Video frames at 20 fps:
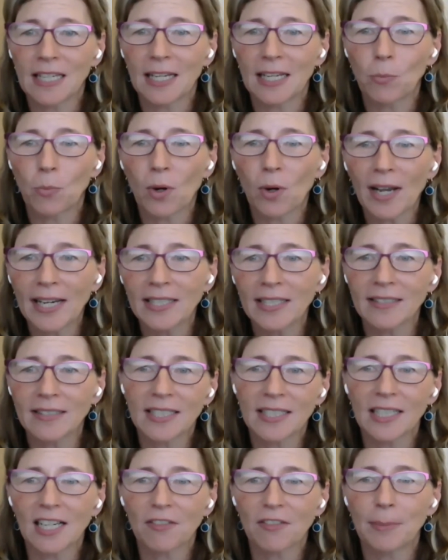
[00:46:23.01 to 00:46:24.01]
and why does
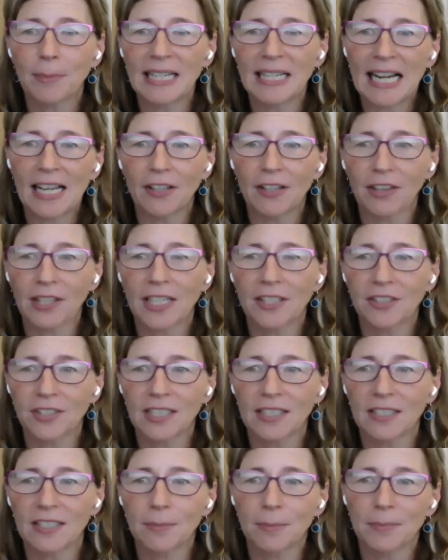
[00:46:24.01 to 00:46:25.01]
the government healthcare
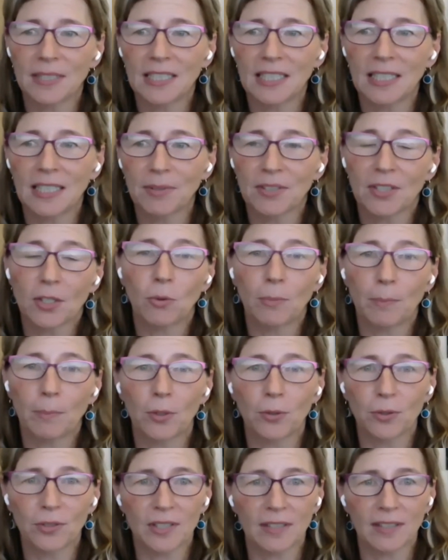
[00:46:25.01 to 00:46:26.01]
system seem so
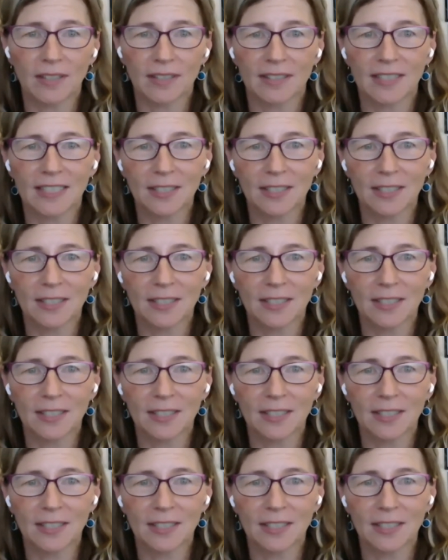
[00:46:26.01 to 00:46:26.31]
opposed to this?